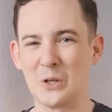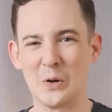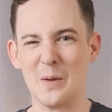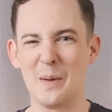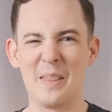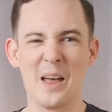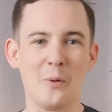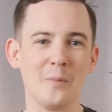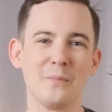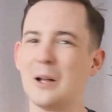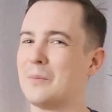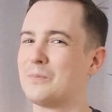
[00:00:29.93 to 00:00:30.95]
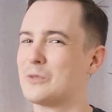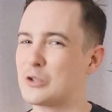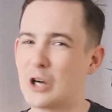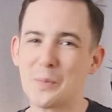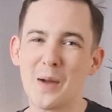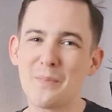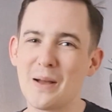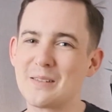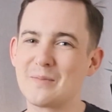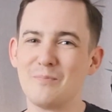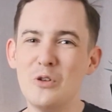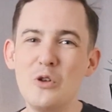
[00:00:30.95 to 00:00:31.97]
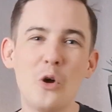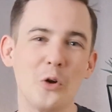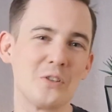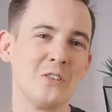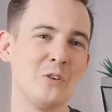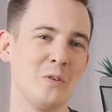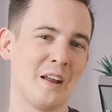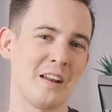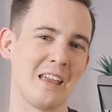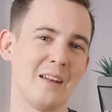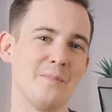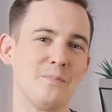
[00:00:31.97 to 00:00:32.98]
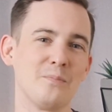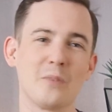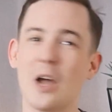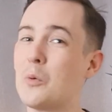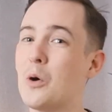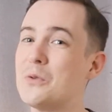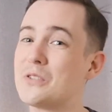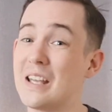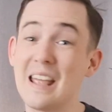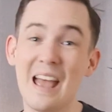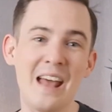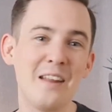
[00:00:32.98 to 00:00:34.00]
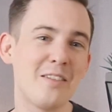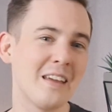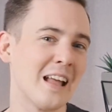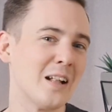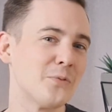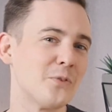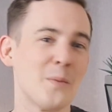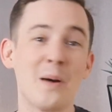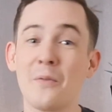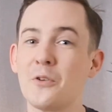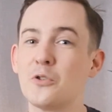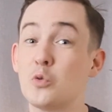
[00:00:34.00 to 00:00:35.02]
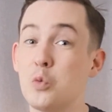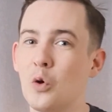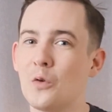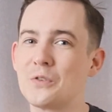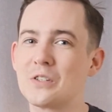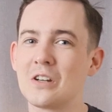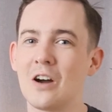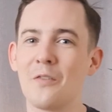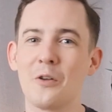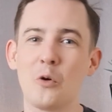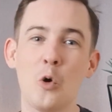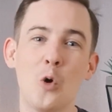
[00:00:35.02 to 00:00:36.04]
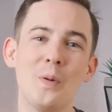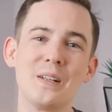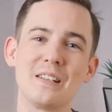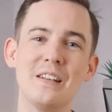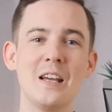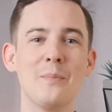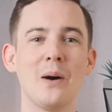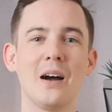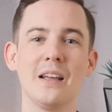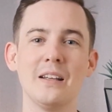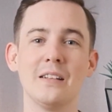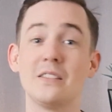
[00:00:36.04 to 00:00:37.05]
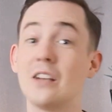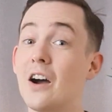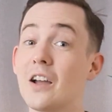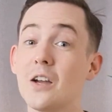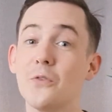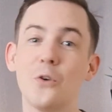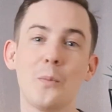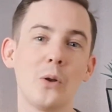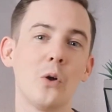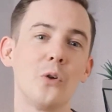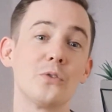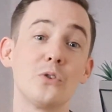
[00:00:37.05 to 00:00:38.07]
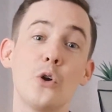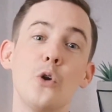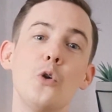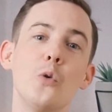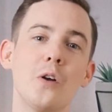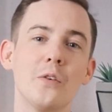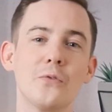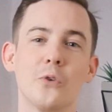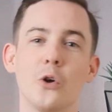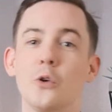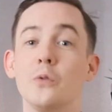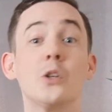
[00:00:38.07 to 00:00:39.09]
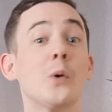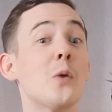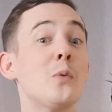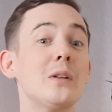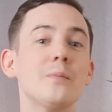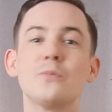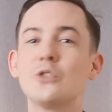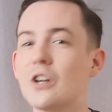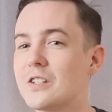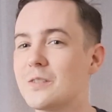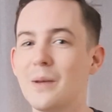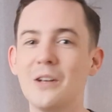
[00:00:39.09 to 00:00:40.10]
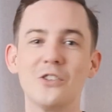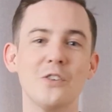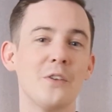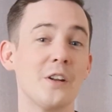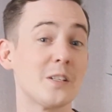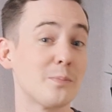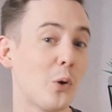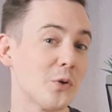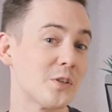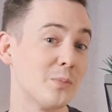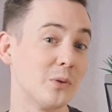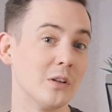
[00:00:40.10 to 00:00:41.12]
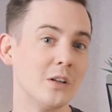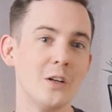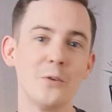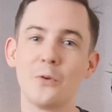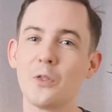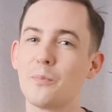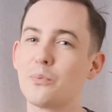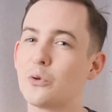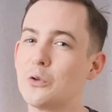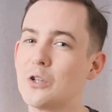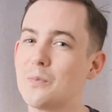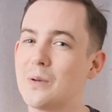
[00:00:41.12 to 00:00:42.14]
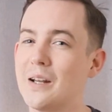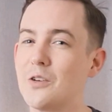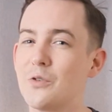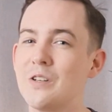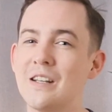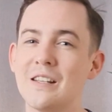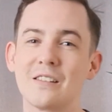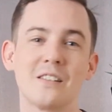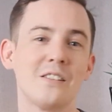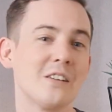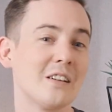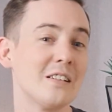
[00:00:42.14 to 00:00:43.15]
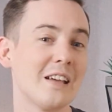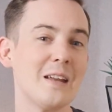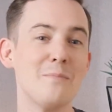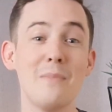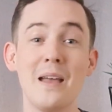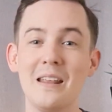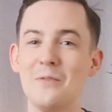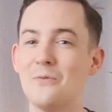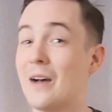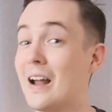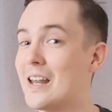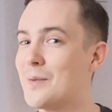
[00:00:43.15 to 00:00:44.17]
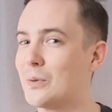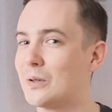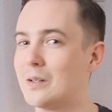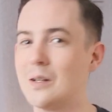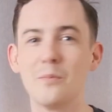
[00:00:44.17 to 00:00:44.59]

sorry about that one. I'll try my best not to do that again. I won't say anything else about the dwarf star that orbits nearby, tugging Fomalhaut to and fro, though I will just mention that it's possible for the protoplanetary disk to contain many valuable